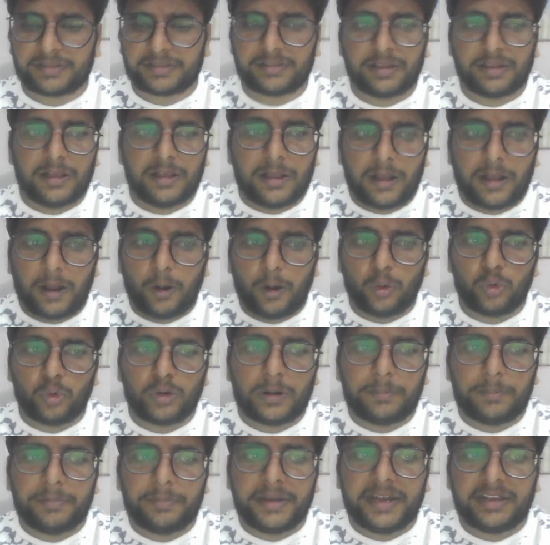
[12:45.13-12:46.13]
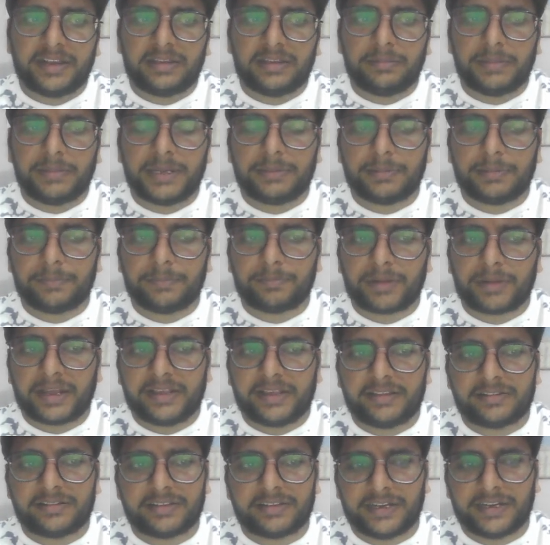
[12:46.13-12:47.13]
How to update the minimum
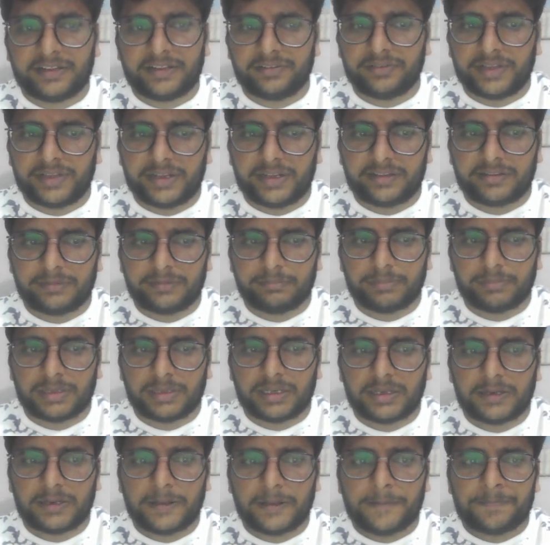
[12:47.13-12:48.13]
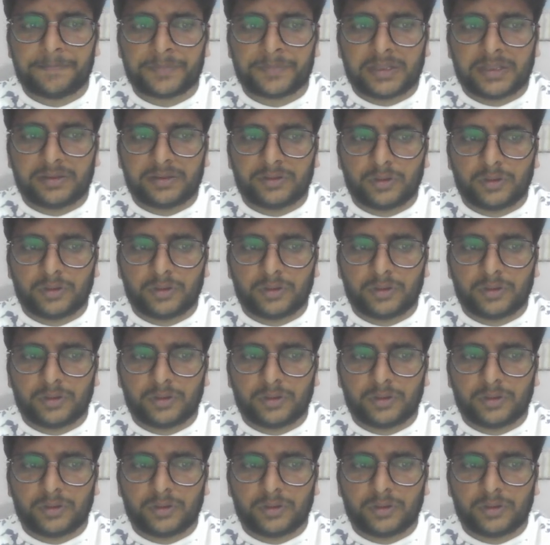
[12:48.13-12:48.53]
price? It is very simple. So